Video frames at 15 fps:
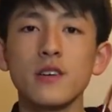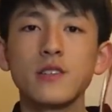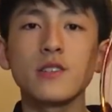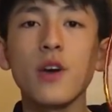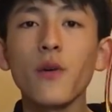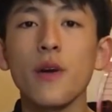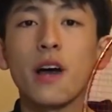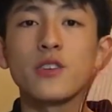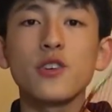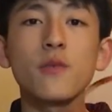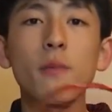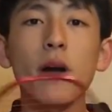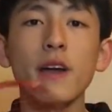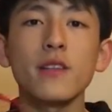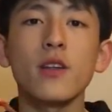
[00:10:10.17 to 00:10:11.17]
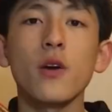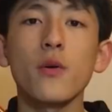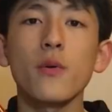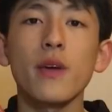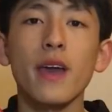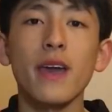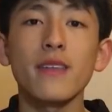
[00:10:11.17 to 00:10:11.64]
So as you might
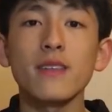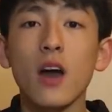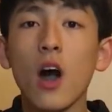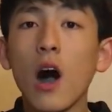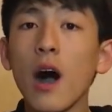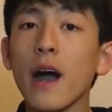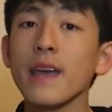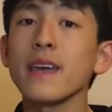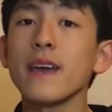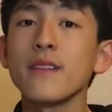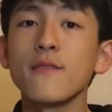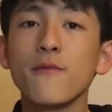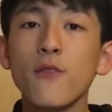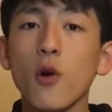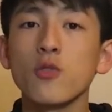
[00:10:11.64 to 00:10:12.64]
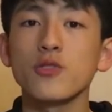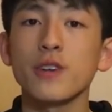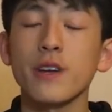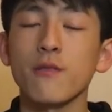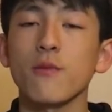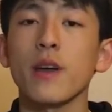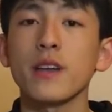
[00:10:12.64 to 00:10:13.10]
know, in the high-end
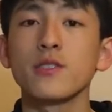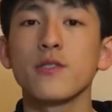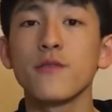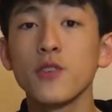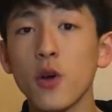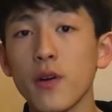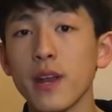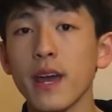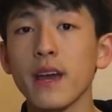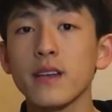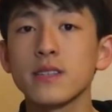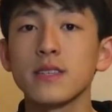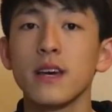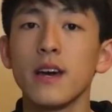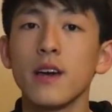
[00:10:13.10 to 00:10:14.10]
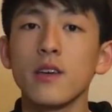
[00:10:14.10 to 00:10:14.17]
Voltric range of Yonex,